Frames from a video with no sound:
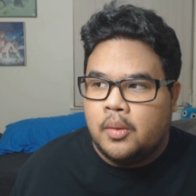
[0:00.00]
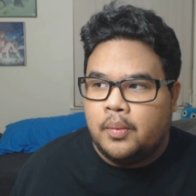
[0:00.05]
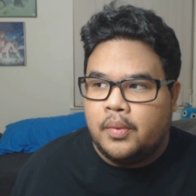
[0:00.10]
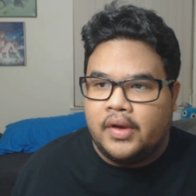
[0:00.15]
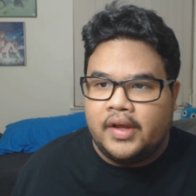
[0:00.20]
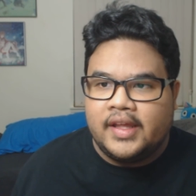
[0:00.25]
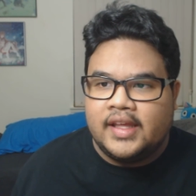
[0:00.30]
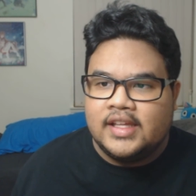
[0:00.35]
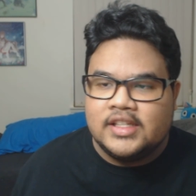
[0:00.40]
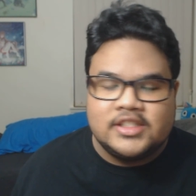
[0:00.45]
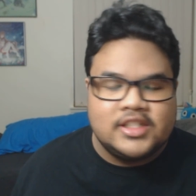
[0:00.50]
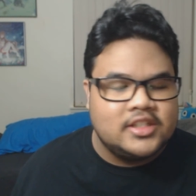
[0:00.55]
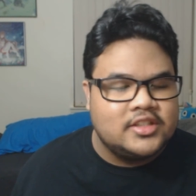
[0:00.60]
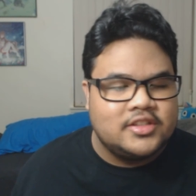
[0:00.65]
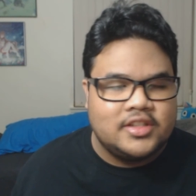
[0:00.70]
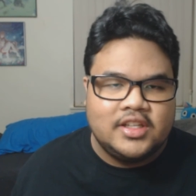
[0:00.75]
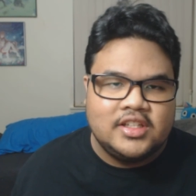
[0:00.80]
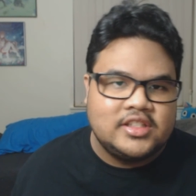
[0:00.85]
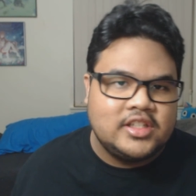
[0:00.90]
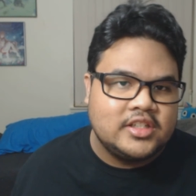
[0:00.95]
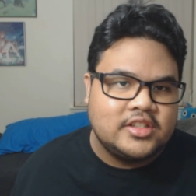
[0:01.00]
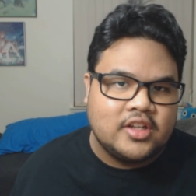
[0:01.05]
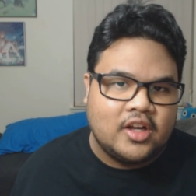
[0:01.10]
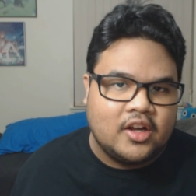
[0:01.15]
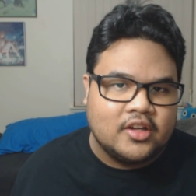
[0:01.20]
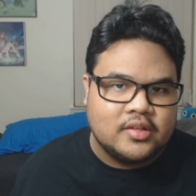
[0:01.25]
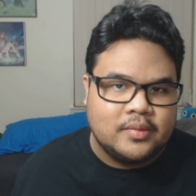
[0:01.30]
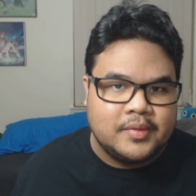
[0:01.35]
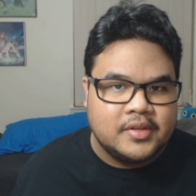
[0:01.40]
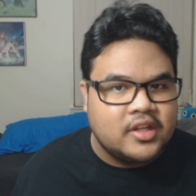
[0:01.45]
But it's just it's just
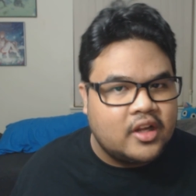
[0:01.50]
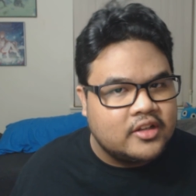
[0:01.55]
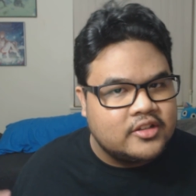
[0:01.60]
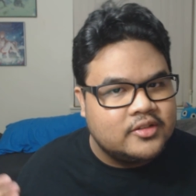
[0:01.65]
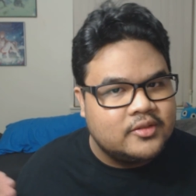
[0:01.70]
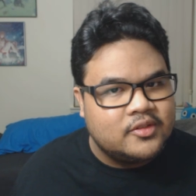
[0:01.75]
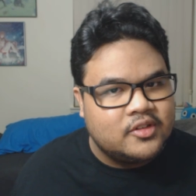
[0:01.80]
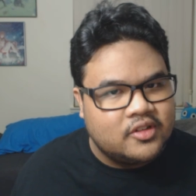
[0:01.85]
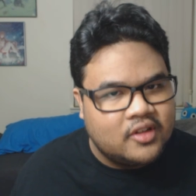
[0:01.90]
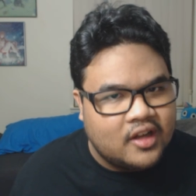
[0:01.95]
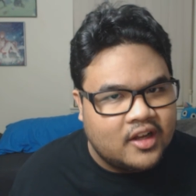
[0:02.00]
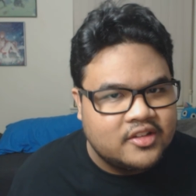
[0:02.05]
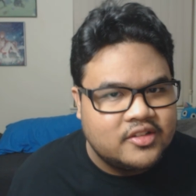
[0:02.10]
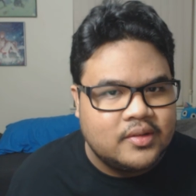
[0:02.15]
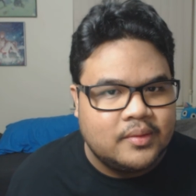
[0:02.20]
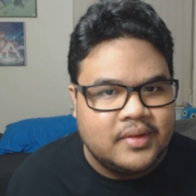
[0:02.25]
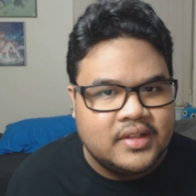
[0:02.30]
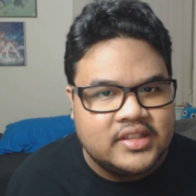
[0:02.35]
awesome. It's also awesome.